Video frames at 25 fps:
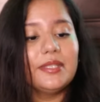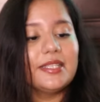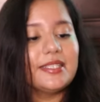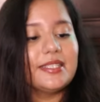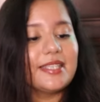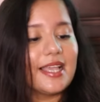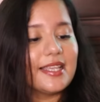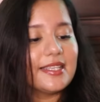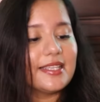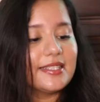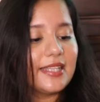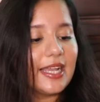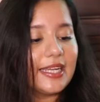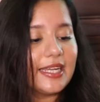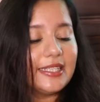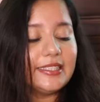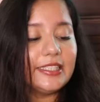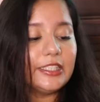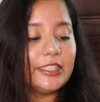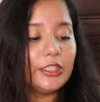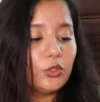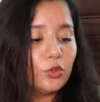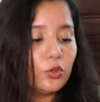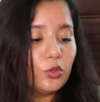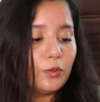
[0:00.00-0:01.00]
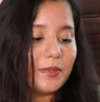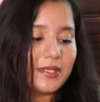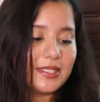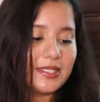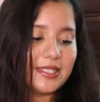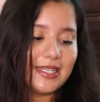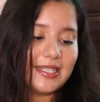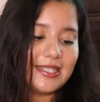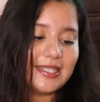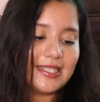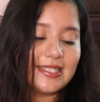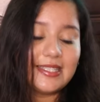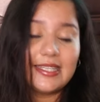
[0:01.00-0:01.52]
This has
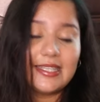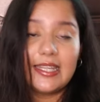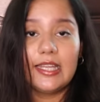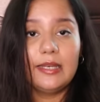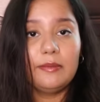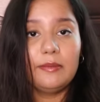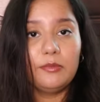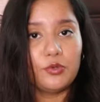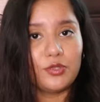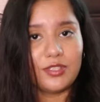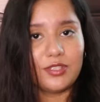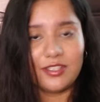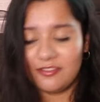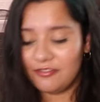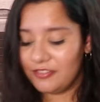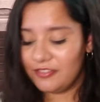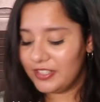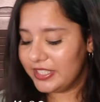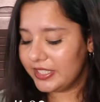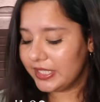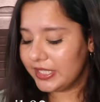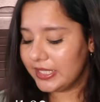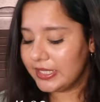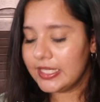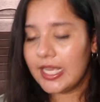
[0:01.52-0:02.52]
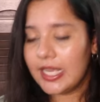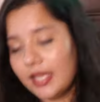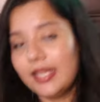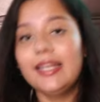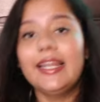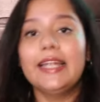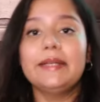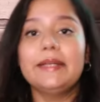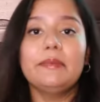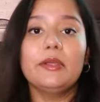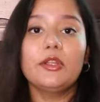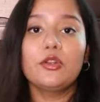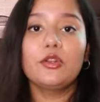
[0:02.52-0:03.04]
92% snail mucin filtrate.
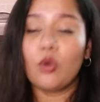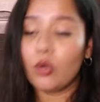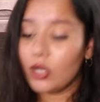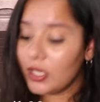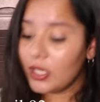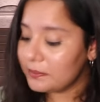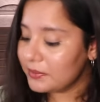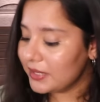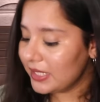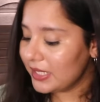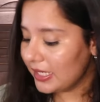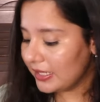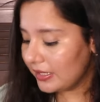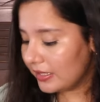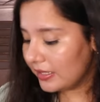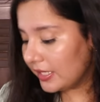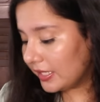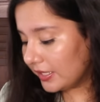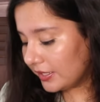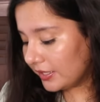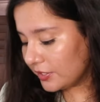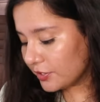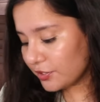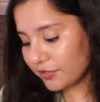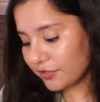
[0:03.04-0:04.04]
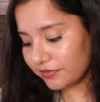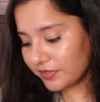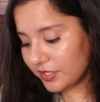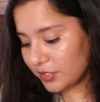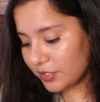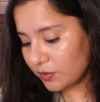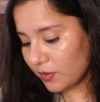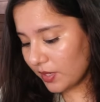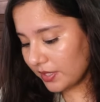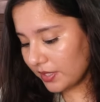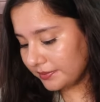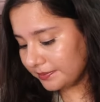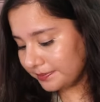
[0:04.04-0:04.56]
Let me roll up the ingredients of
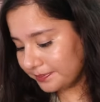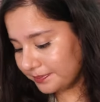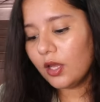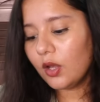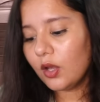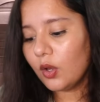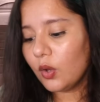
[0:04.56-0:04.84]
this one.